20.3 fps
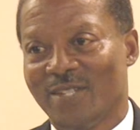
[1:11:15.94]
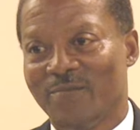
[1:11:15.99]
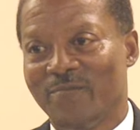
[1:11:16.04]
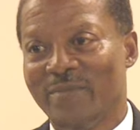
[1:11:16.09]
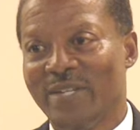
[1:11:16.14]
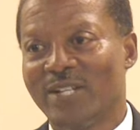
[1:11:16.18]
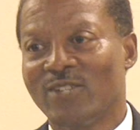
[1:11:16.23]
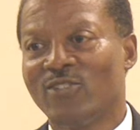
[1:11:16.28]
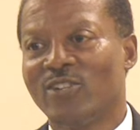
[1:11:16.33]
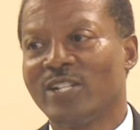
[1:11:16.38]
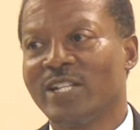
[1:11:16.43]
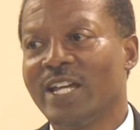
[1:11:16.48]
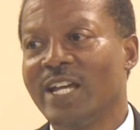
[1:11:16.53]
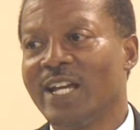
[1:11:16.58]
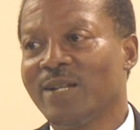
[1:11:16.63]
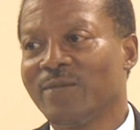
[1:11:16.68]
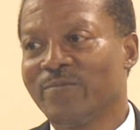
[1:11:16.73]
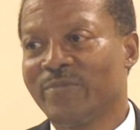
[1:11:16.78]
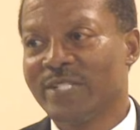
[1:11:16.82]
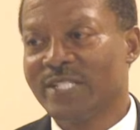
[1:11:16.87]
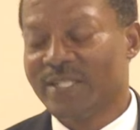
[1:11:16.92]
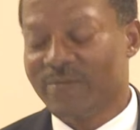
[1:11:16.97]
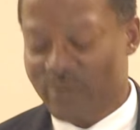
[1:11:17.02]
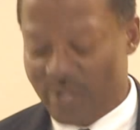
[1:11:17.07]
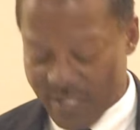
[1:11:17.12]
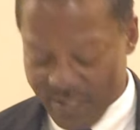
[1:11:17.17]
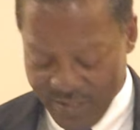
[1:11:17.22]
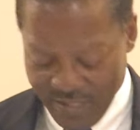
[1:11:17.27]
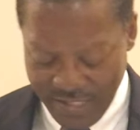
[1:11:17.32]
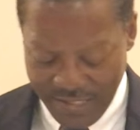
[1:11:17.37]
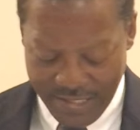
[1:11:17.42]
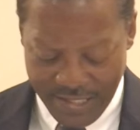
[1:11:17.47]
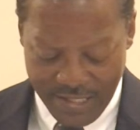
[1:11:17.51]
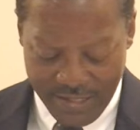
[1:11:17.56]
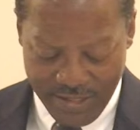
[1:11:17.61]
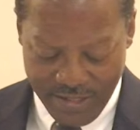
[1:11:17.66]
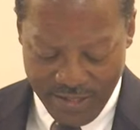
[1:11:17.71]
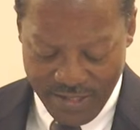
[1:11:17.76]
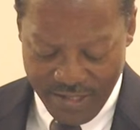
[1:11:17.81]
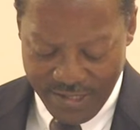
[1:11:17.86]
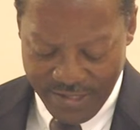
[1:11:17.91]
May God help us, brothers and
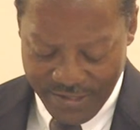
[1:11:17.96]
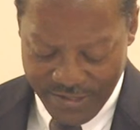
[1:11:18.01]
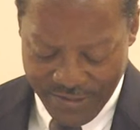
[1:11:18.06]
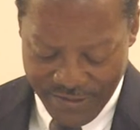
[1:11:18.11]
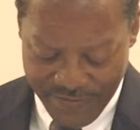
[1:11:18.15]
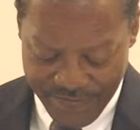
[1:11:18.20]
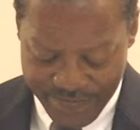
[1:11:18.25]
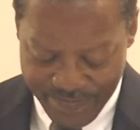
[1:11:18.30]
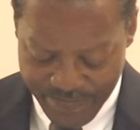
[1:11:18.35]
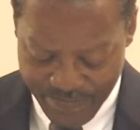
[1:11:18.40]
sisters,